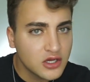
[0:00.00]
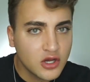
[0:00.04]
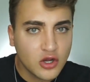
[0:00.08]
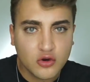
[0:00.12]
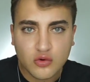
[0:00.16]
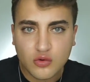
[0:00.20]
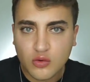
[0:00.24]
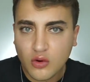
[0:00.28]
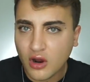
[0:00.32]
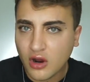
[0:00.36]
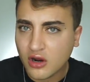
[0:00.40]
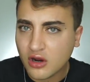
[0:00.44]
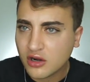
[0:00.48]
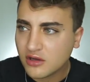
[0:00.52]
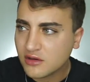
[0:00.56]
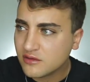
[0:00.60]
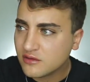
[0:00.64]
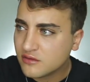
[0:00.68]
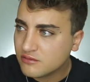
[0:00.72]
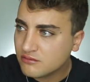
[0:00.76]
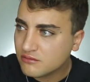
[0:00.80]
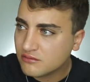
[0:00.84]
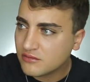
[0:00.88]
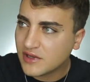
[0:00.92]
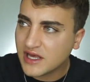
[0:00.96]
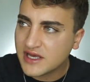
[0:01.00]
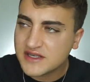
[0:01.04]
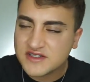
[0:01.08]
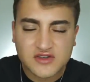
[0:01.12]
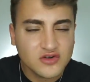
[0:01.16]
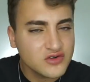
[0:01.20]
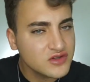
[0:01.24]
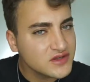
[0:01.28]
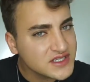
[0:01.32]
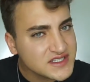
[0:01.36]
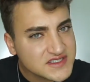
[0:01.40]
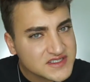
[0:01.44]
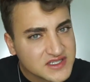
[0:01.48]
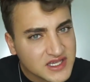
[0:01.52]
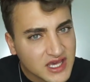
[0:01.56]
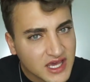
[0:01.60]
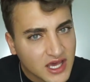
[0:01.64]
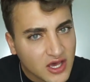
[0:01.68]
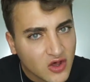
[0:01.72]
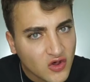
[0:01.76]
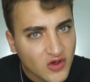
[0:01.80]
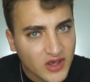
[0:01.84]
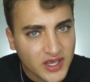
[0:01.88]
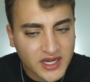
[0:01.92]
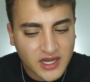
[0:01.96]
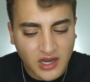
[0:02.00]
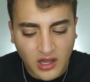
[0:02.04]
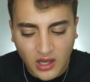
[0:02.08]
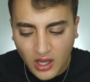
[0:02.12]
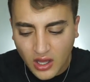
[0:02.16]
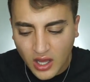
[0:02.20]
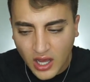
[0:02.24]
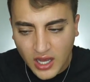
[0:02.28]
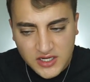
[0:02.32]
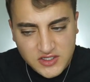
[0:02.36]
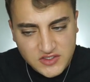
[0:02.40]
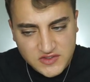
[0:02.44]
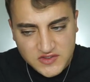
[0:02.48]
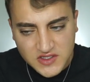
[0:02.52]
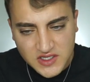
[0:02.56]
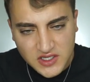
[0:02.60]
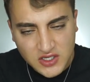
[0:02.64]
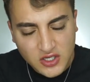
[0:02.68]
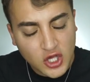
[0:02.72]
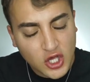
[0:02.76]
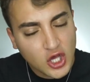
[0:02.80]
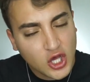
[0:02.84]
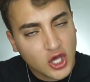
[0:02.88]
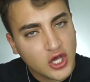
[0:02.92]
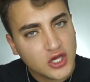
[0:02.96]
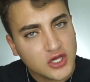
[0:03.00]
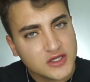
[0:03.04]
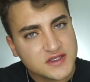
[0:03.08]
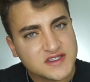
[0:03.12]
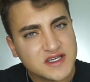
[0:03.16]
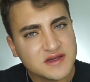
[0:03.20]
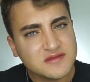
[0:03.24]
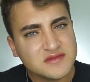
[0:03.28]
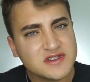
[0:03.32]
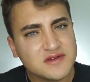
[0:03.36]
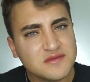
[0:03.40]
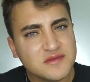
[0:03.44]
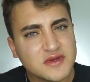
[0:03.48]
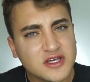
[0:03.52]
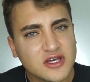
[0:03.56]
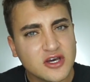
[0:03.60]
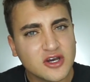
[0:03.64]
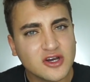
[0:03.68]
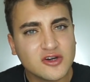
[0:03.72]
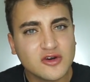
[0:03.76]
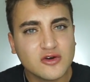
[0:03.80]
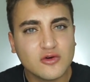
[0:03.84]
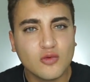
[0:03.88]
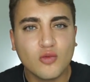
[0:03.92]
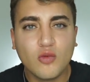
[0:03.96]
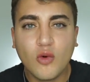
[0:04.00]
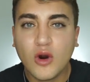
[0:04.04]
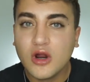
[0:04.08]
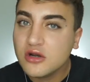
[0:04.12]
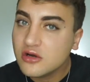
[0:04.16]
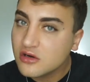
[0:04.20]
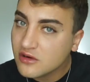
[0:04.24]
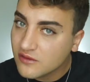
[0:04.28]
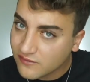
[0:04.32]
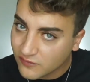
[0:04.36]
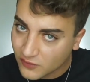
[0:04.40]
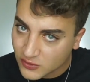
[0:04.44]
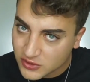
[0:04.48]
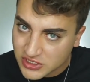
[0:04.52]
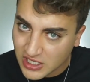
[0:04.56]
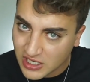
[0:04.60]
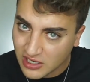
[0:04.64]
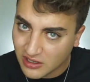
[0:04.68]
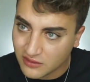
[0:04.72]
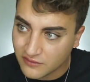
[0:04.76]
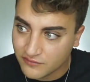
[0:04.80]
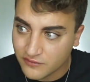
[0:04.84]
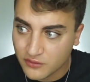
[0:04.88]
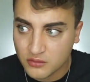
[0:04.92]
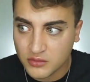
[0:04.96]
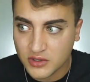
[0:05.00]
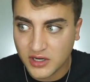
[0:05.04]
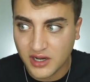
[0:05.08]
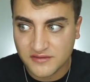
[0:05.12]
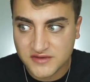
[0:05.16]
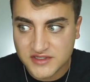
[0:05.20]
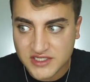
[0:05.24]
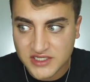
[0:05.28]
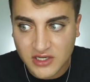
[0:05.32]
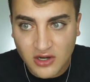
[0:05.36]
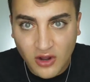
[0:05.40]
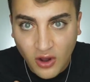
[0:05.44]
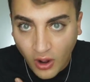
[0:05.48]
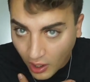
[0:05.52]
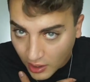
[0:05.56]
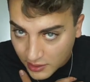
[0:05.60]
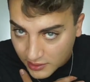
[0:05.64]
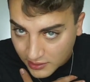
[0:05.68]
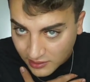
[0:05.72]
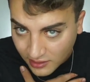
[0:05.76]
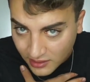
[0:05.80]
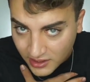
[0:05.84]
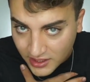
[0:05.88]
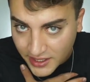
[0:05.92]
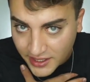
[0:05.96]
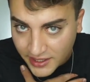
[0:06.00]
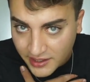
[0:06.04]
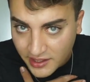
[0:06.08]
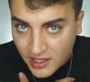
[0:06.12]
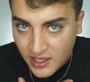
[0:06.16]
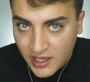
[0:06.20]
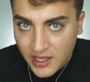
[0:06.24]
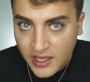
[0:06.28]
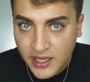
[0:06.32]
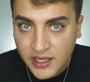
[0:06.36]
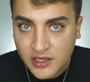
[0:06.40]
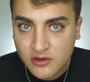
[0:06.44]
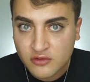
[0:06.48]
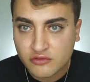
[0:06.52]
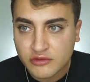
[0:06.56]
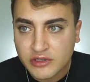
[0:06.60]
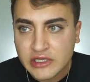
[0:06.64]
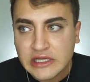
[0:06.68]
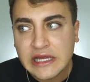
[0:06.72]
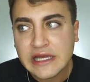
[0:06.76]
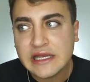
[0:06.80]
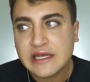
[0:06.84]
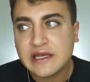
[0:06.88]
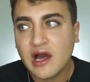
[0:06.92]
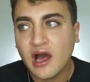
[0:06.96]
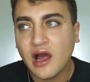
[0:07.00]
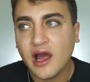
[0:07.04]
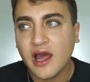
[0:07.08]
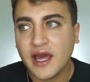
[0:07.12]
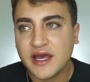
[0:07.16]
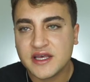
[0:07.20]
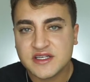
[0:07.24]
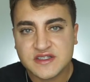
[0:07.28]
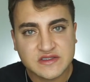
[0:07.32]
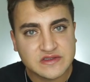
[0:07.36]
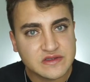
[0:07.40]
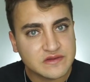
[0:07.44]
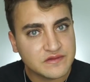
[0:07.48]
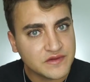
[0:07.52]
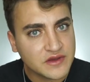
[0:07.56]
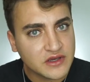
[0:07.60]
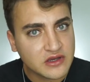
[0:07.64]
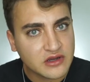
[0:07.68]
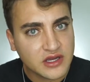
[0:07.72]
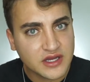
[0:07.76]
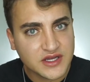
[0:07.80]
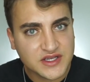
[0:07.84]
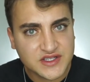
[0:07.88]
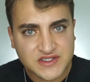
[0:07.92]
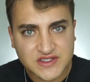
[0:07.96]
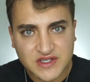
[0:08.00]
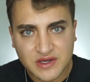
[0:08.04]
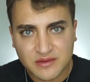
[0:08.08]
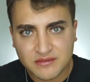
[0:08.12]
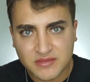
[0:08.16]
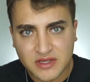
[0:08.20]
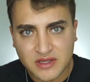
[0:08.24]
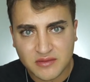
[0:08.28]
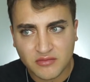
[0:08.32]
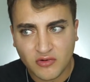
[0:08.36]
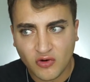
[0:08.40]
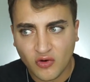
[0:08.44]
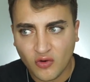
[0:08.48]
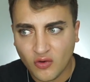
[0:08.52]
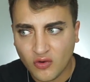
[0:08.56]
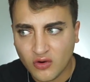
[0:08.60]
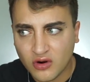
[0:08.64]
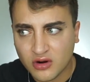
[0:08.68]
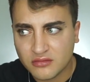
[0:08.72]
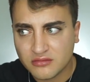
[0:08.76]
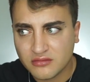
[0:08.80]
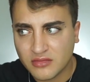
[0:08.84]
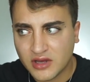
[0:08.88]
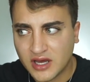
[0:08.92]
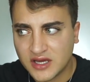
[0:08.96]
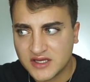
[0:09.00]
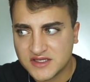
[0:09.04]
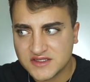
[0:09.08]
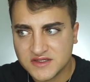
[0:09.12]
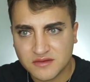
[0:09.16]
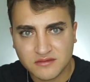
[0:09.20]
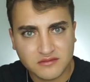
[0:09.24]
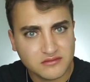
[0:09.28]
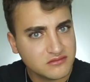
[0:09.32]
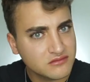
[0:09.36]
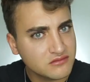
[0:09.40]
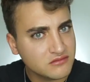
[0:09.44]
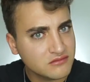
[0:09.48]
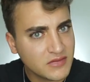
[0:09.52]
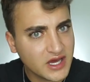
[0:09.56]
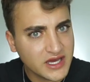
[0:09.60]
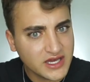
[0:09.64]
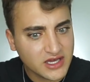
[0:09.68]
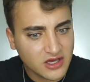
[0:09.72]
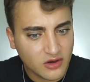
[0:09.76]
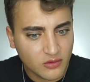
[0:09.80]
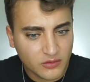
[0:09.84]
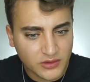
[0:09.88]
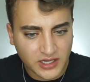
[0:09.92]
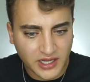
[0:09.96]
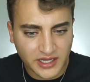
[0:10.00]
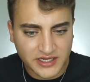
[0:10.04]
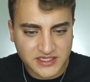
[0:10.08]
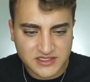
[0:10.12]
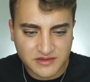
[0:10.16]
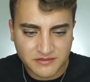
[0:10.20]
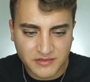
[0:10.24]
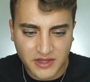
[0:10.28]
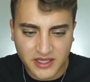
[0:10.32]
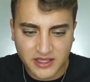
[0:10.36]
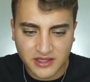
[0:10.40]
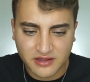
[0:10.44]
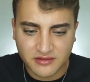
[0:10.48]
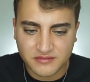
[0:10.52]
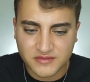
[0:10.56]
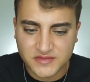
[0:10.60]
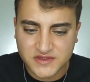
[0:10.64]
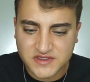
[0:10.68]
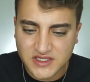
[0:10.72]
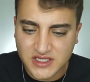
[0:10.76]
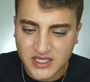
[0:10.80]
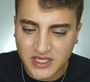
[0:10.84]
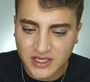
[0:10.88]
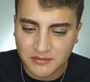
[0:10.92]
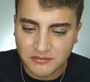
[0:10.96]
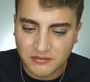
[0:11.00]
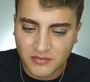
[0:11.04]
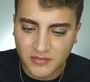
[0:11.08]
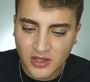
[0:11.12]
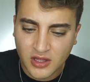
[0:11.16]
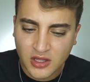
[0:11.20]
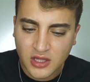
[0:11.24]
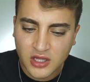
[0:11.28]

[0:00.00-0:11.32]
who are less on the scale, and Huxley seem to be a wonderful child from what I've seen online, and really not as severe as some people or as Myka would like to make him seem.